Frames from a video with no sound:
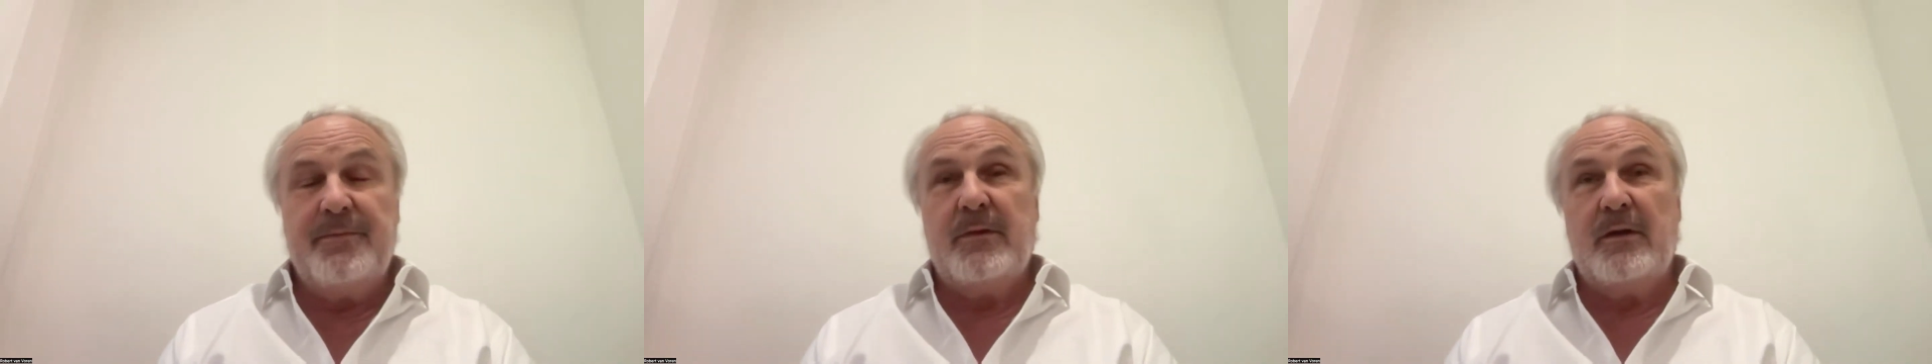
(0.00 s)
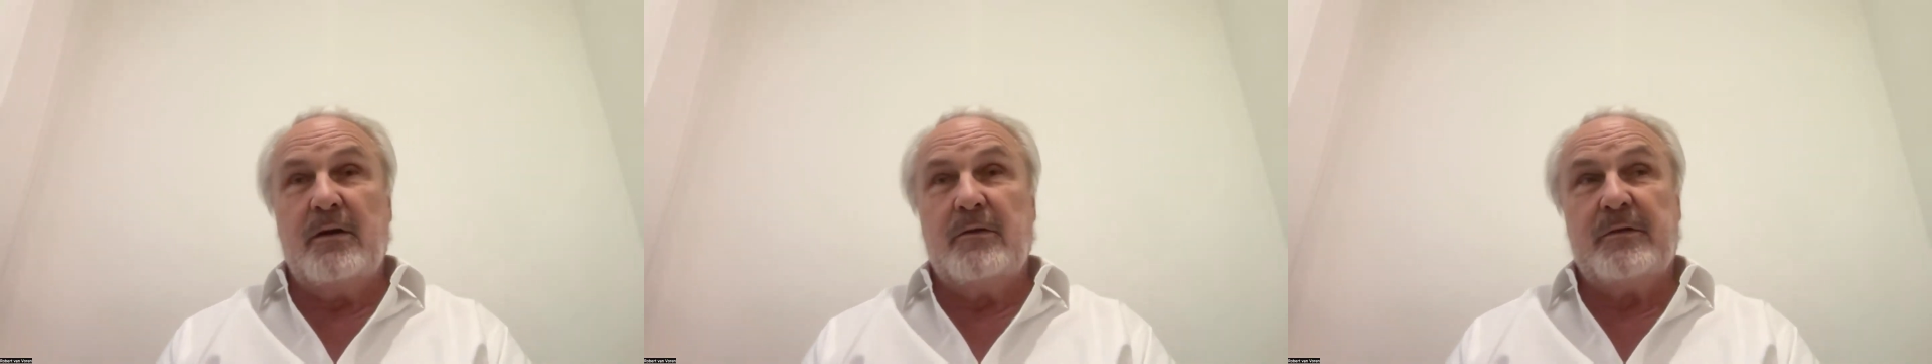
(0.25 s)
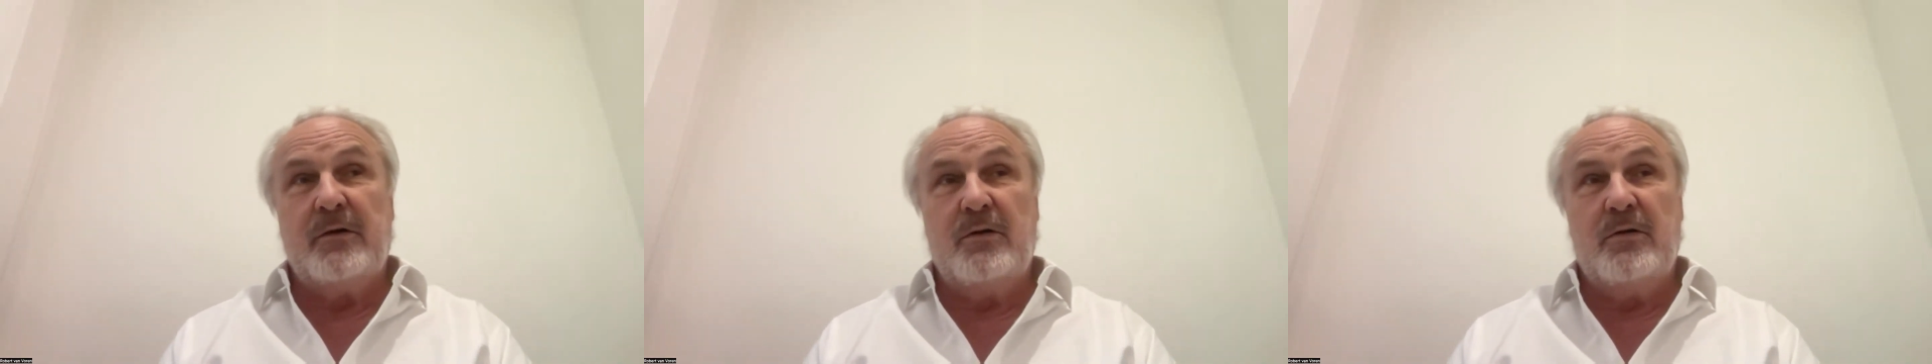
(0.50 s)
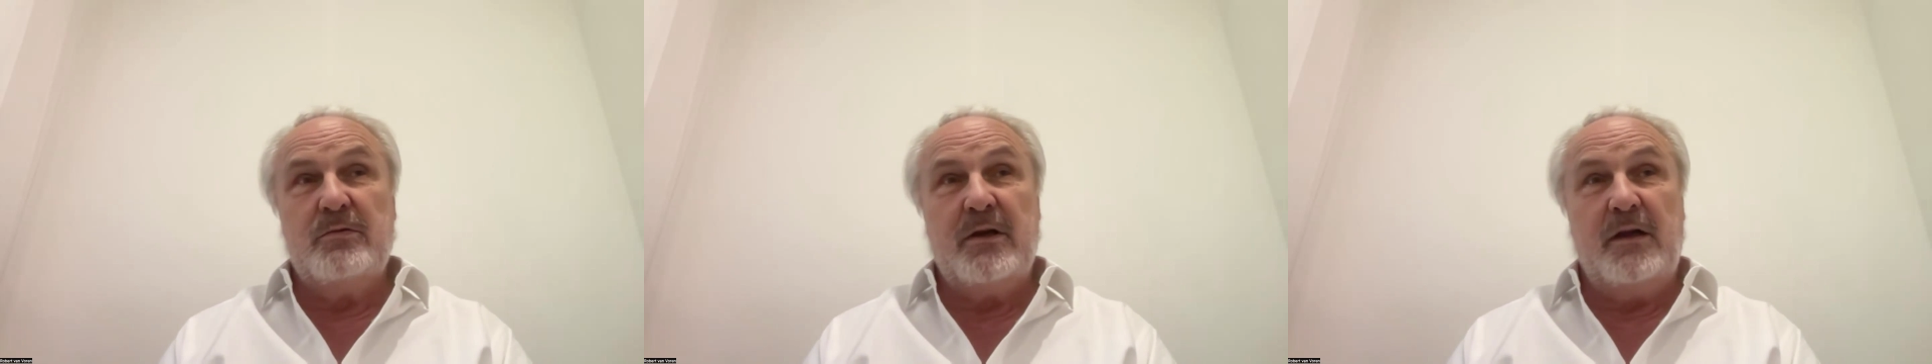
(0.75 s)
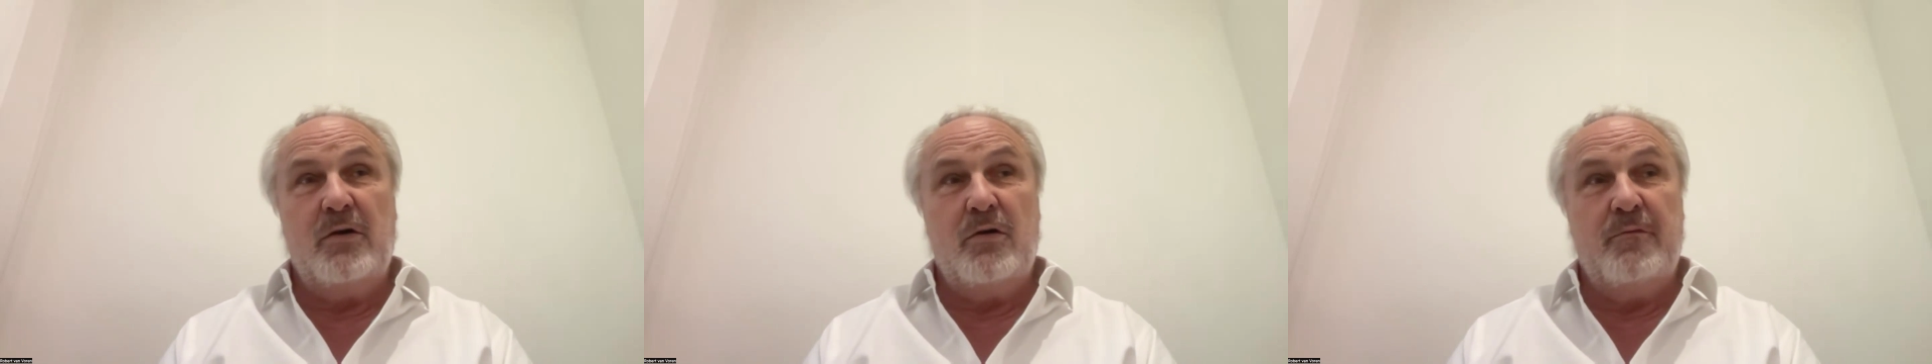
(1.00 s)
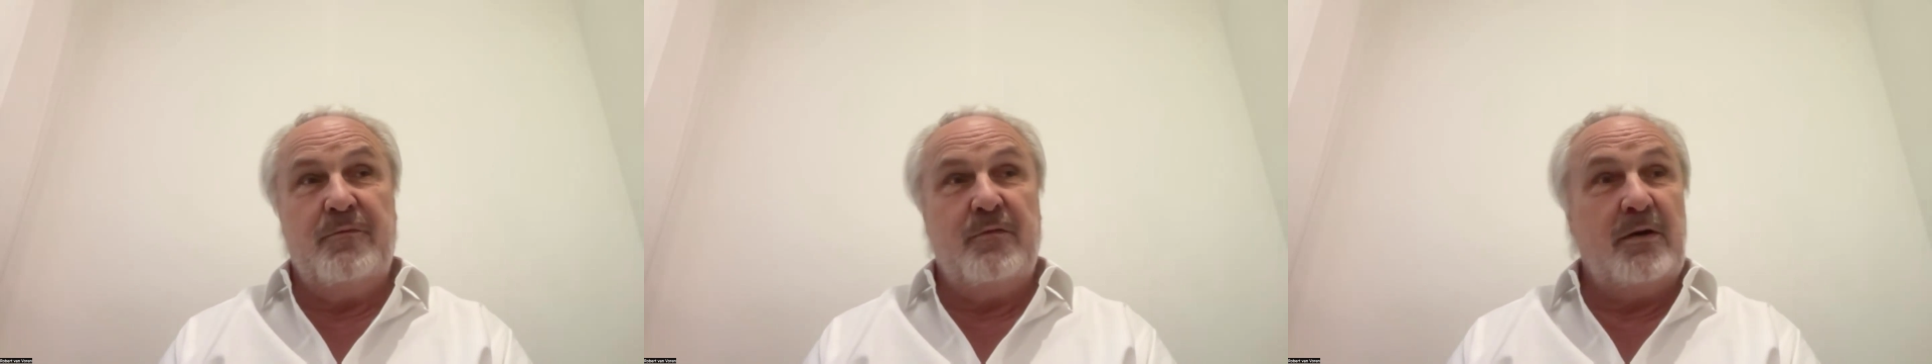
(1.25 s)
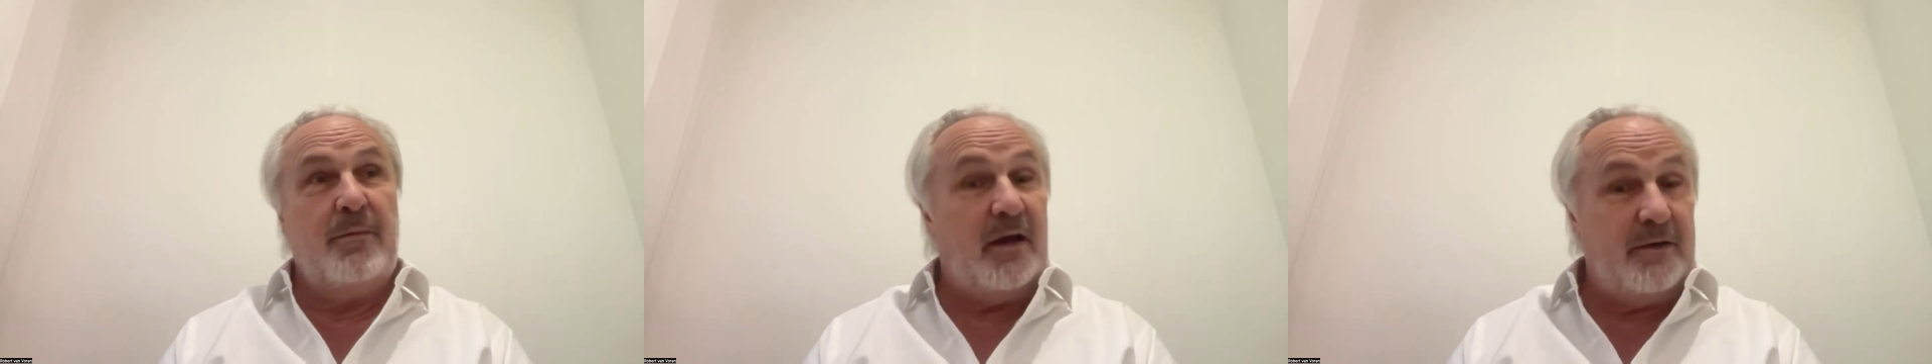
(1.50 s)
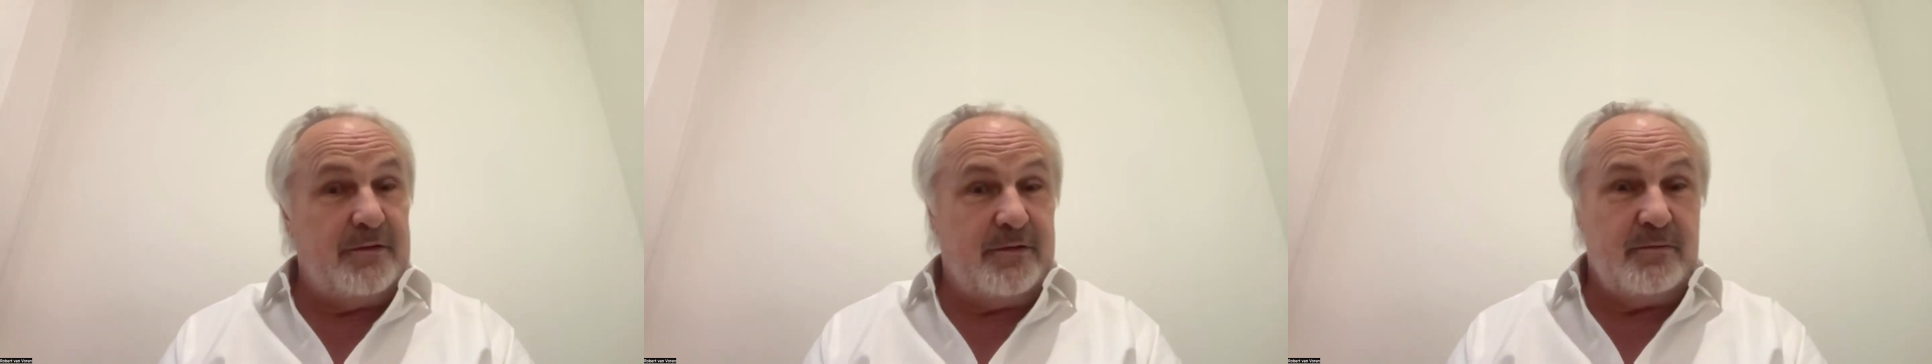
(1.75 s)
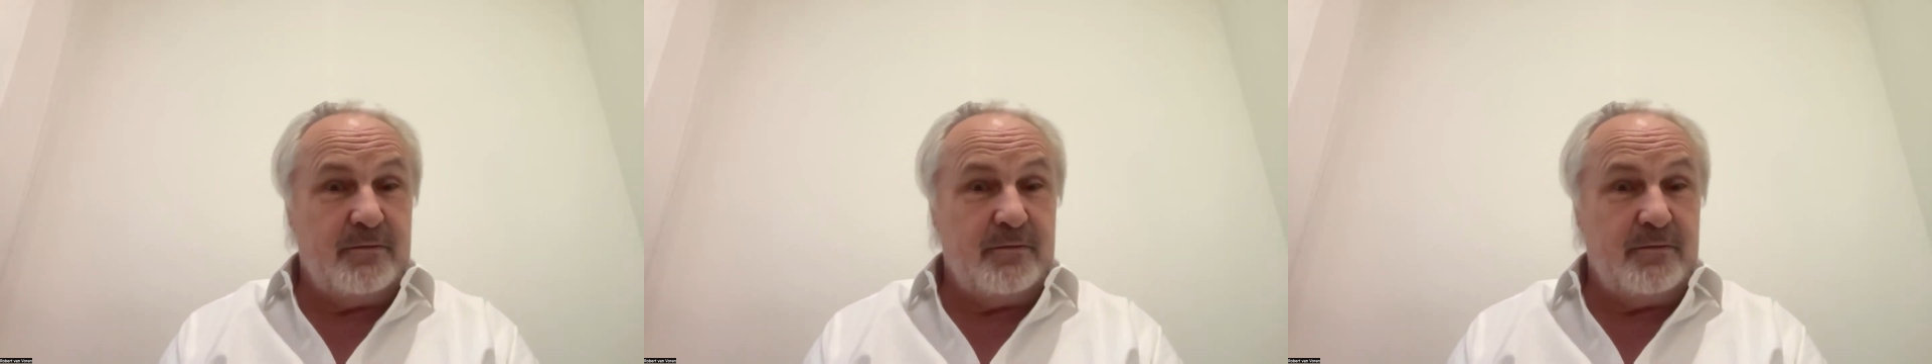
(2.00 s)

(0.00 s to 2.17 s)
And so they go for the max,